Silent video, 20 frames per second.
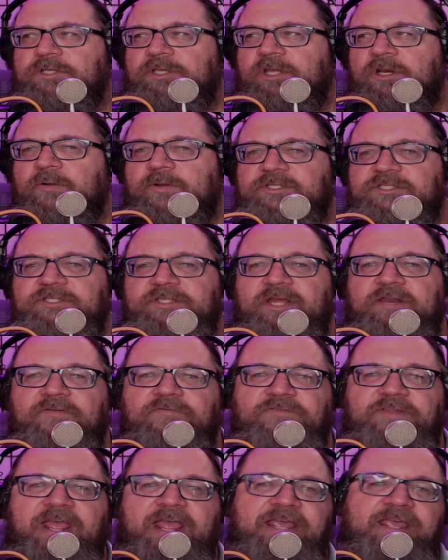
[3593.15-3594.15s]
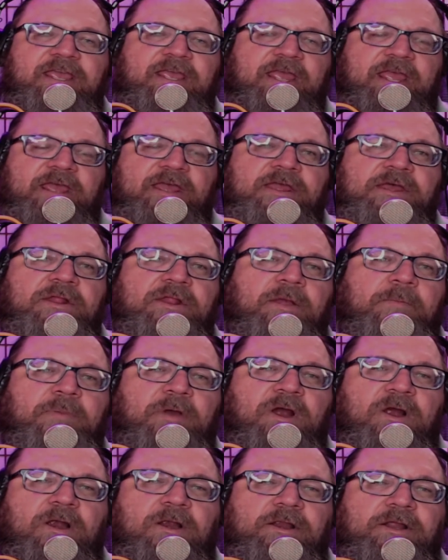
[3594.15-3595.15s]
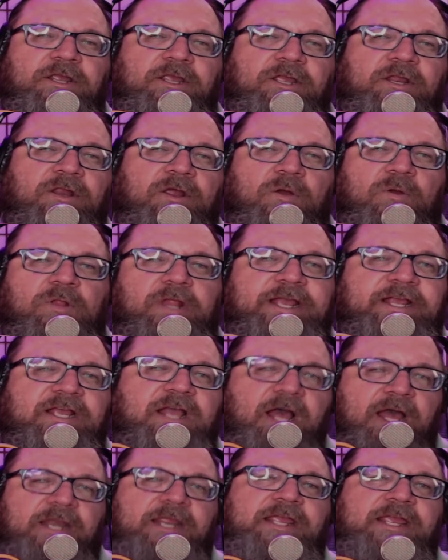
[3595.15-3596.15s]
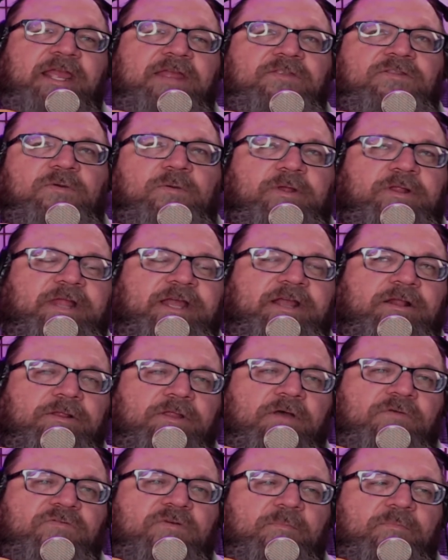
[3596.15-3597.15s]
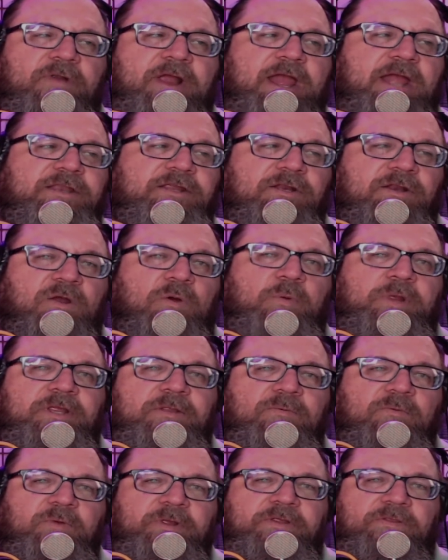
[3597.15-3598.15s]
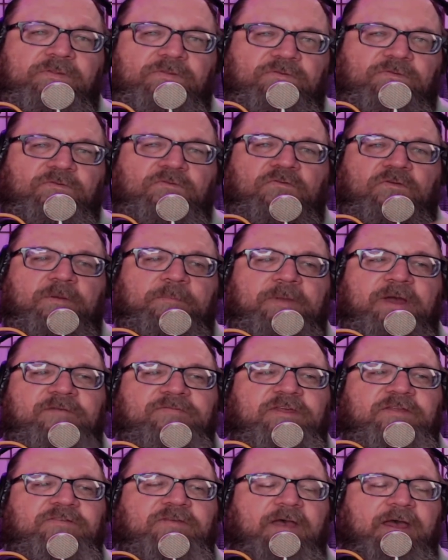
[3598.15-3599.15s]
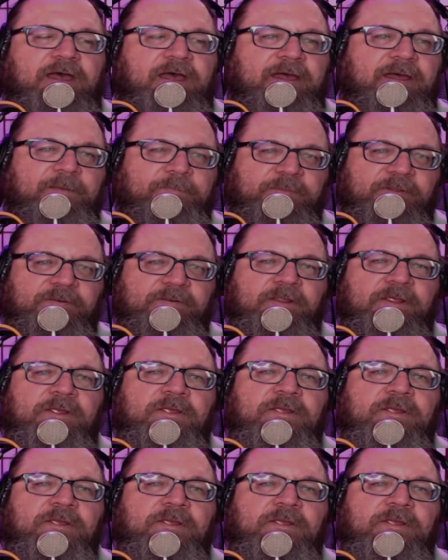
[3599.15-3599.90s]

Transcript: You know, instead of taking a hill apart, you know, like cutting into it like a loaf of bread, you know, we strip off the top and